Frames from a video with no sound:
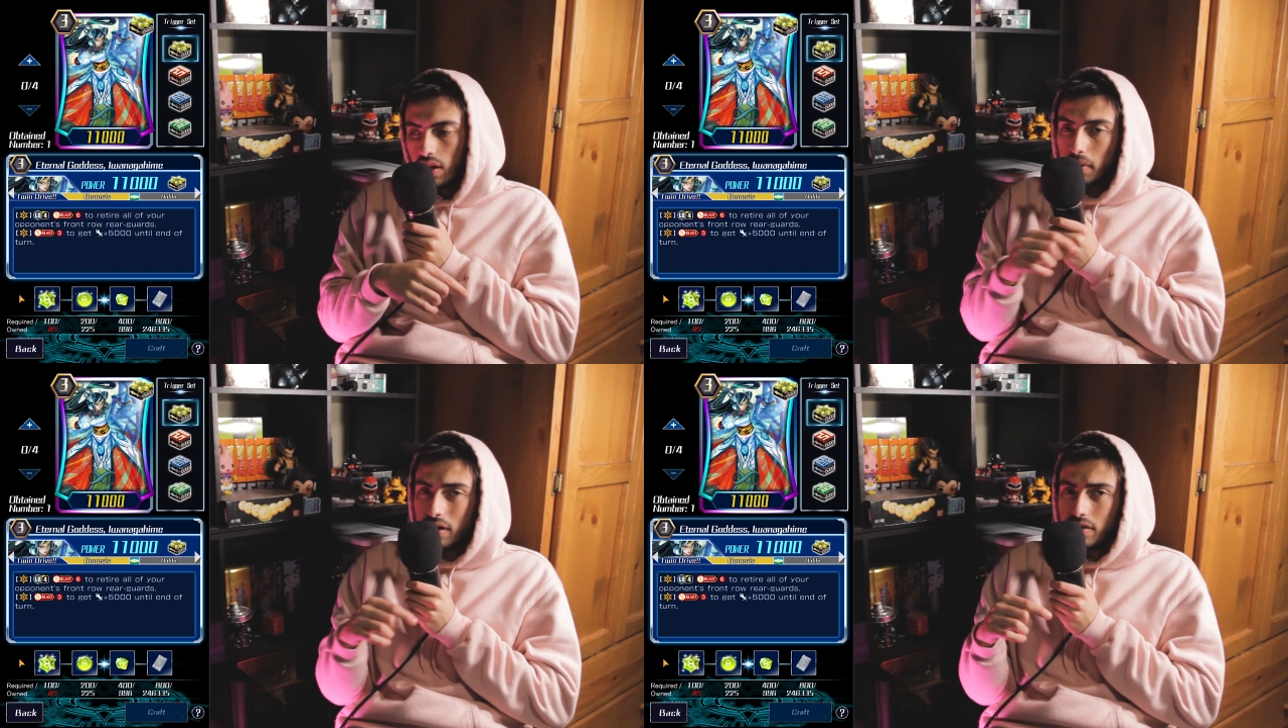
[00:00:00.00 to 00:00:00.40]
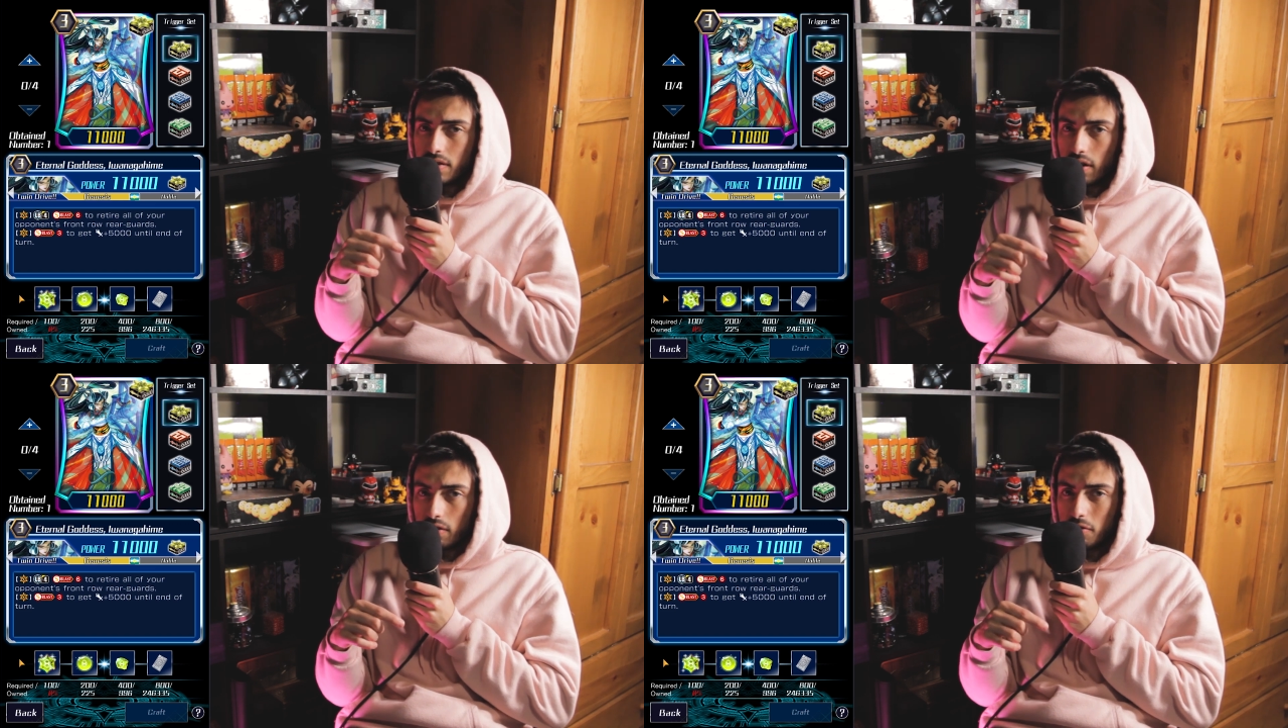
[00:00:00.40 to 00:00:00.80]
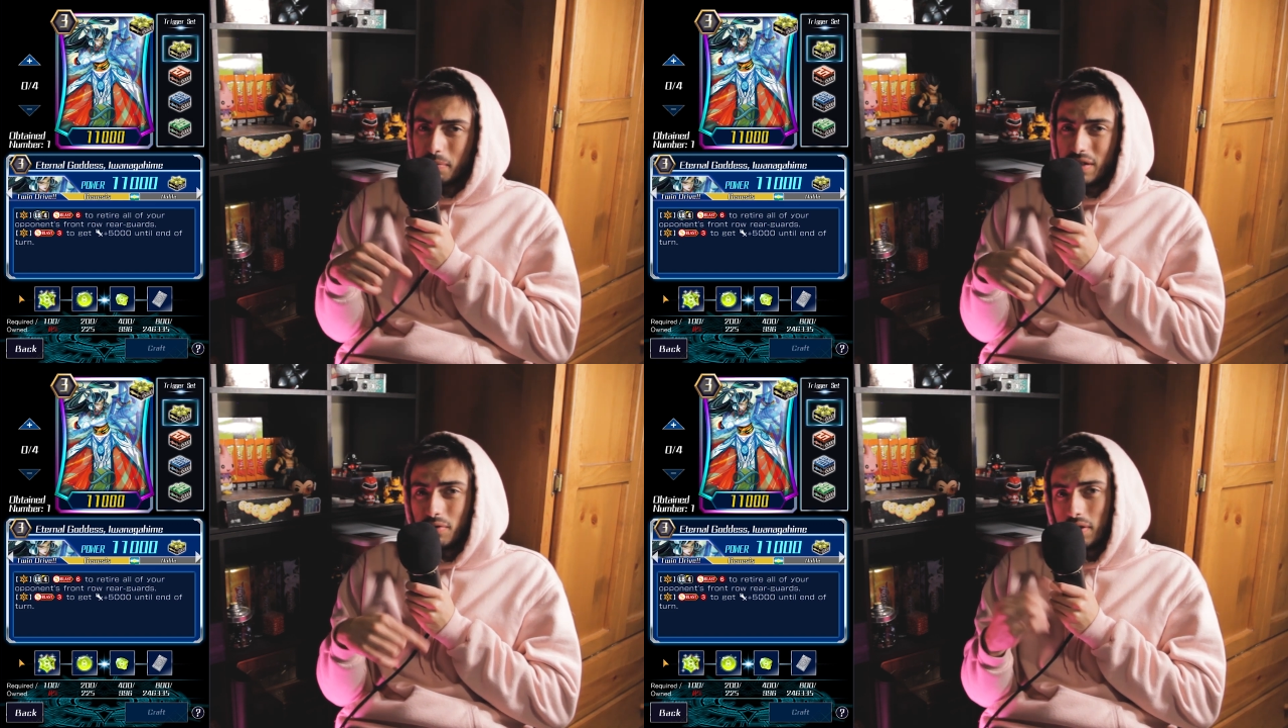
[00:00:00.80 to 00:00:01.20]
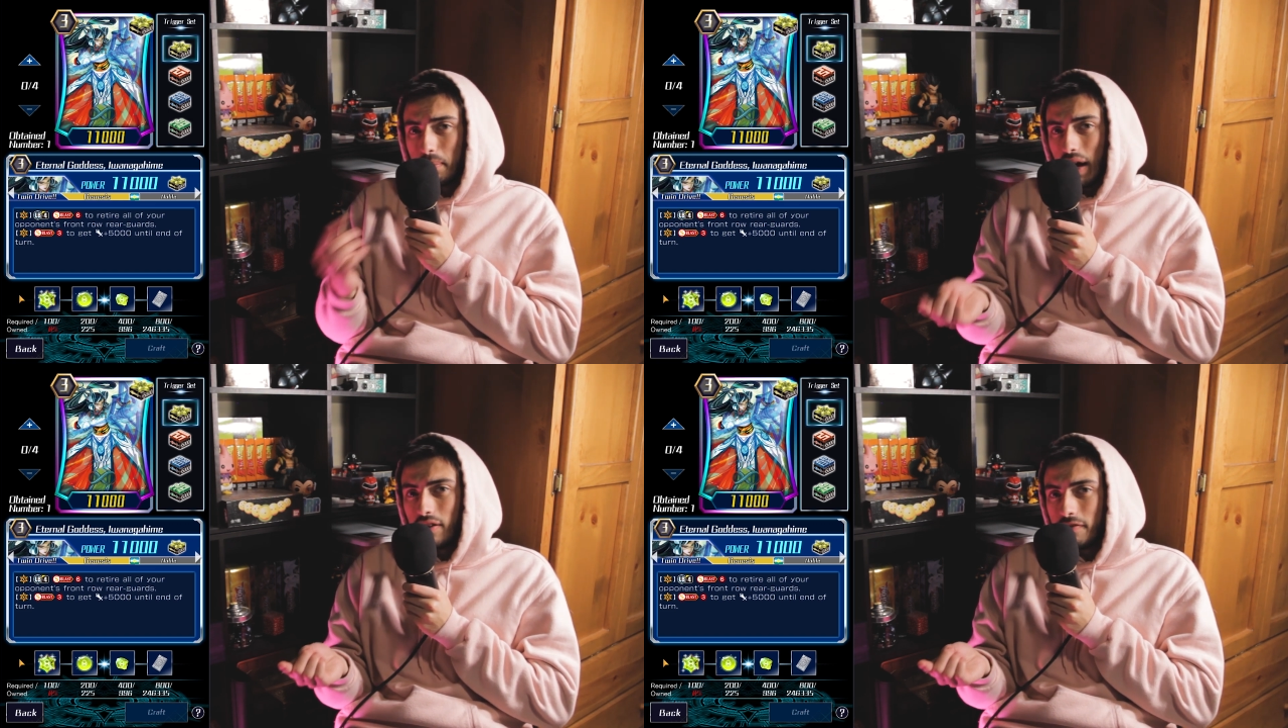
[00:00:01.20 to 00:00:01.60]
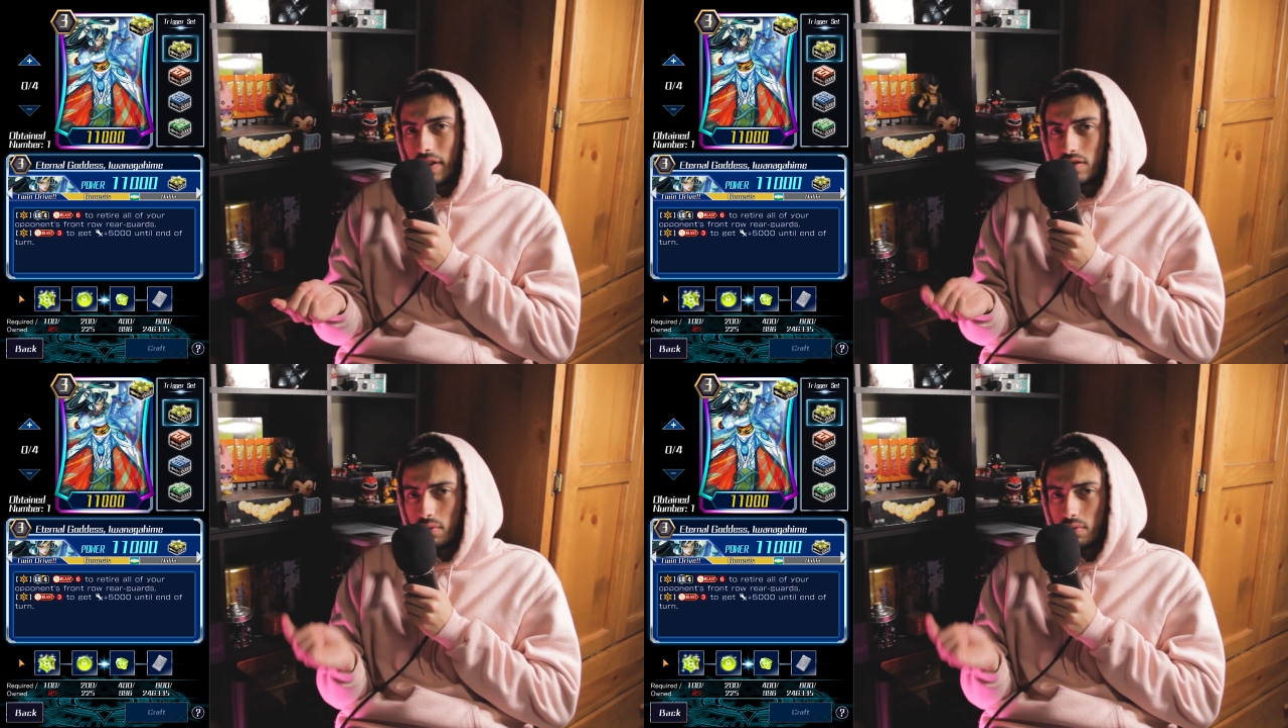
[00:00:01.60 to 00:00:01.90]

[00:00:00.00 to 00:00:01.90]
but it is not going to be during the battle phase,